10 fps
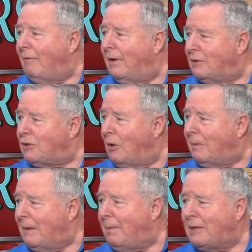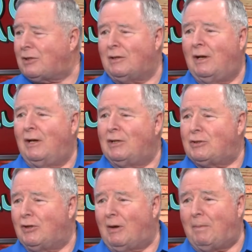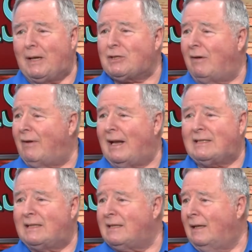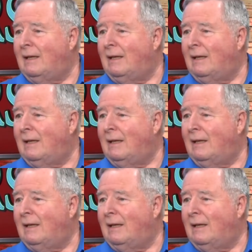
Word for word: it and show me the picture. She took a picture of it, and I says,